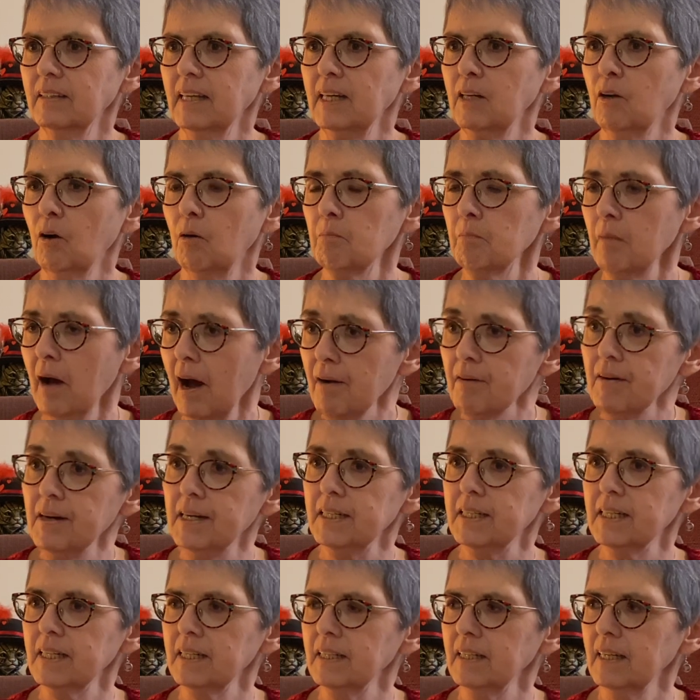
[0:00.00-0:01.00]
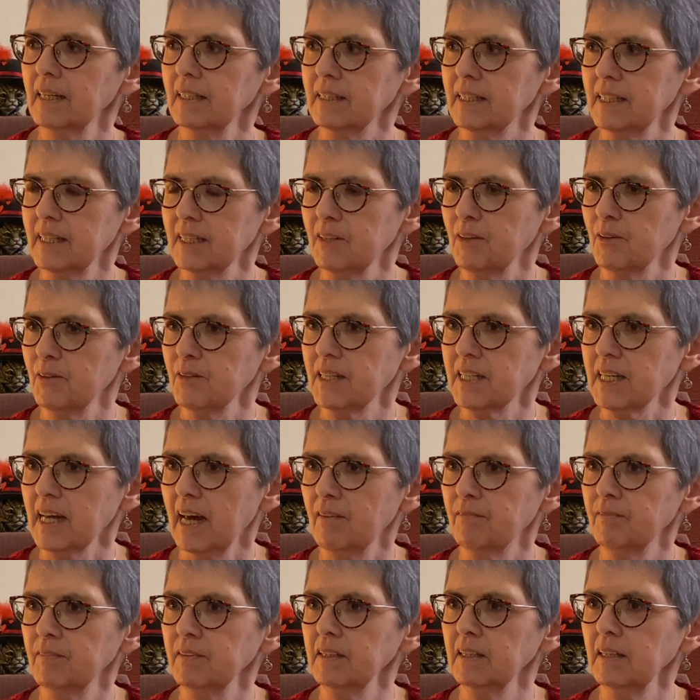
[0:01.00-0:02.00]
they got married in
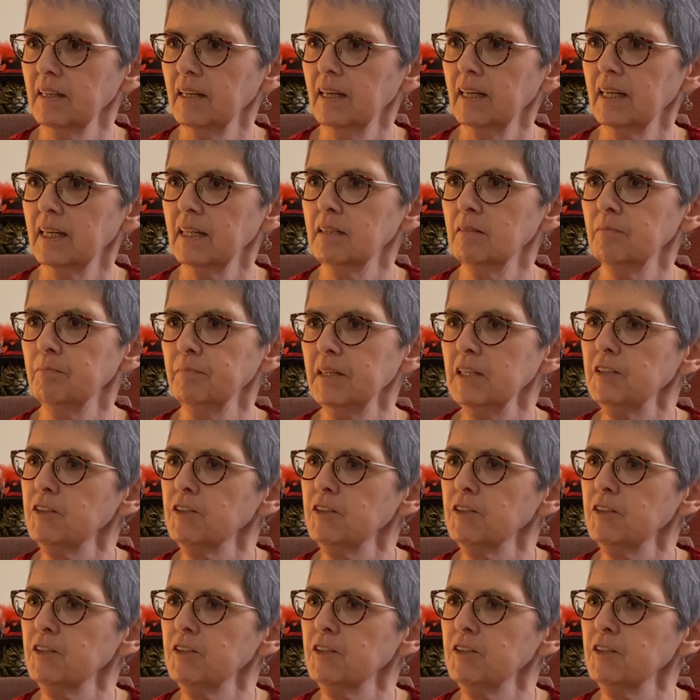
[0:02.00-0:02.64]
1907 in